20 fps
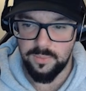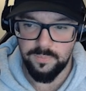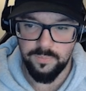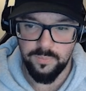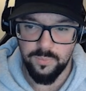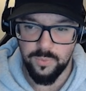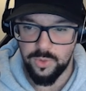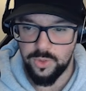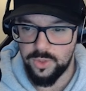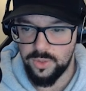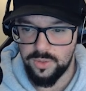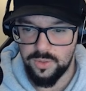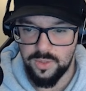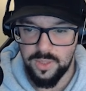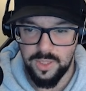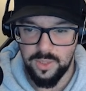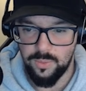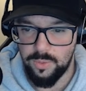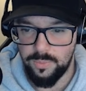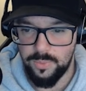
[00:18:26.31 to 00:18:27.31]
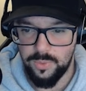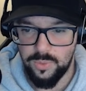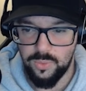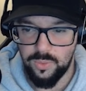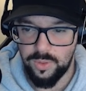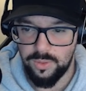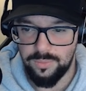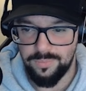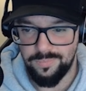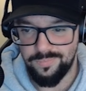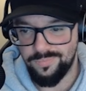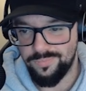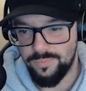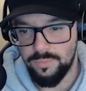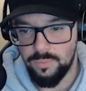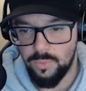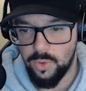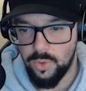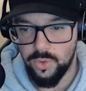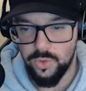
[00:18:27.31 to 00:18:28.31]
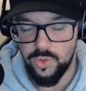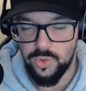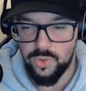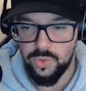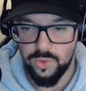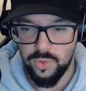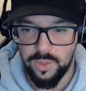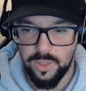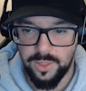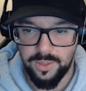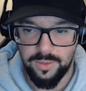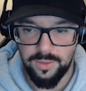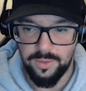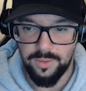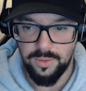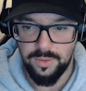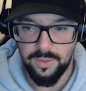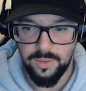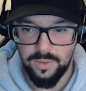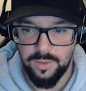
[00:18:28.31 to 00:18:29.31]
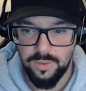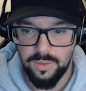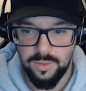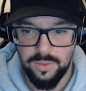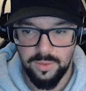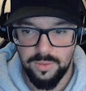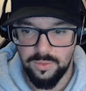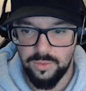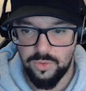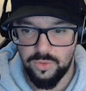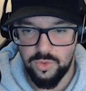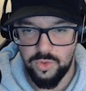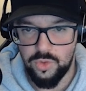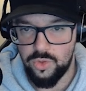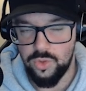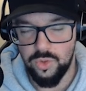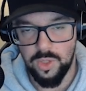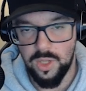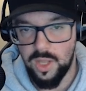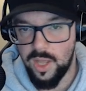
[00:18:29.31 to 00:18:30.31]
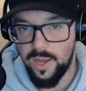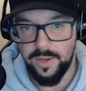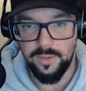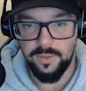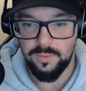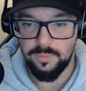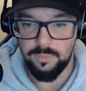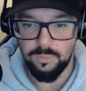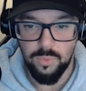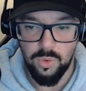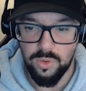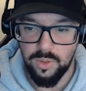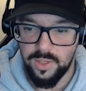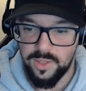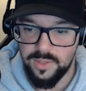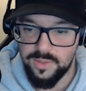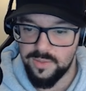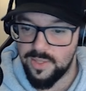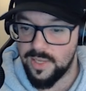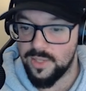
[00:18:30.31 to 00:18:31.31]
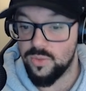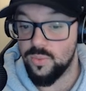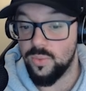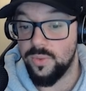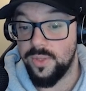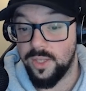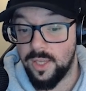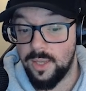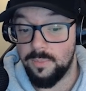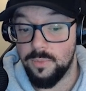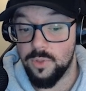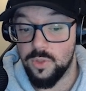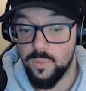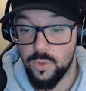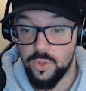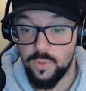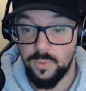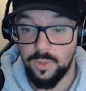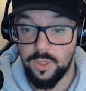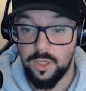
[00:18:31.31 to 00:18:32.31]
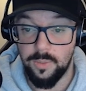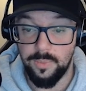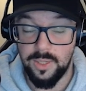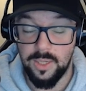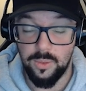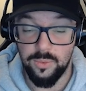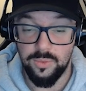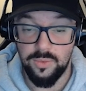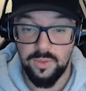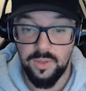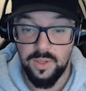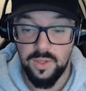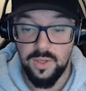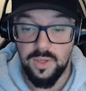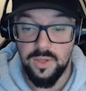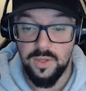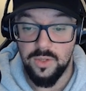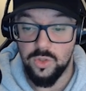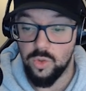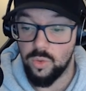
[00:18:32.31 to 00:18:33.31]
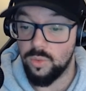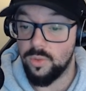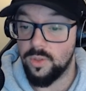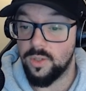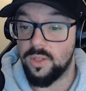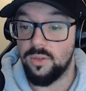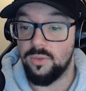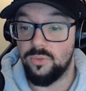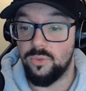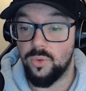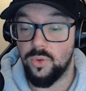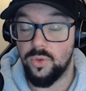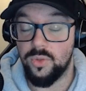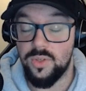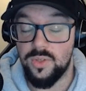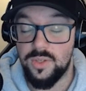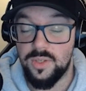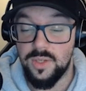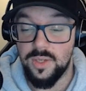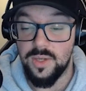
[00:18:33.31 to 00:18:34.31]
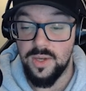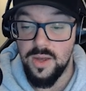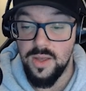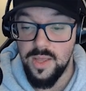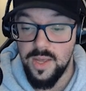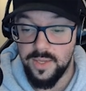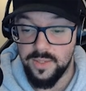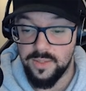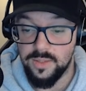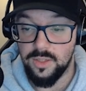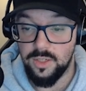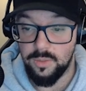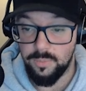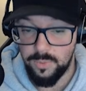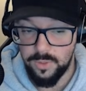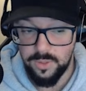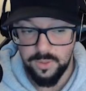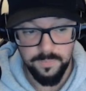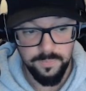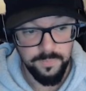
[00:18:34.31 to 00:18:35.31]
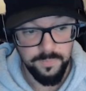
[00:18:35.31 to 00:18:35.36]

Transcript: which is anywhere between March to like July, more or less. That's when the game is supposed to be coming out. So looking forward to seeing how that's going to be.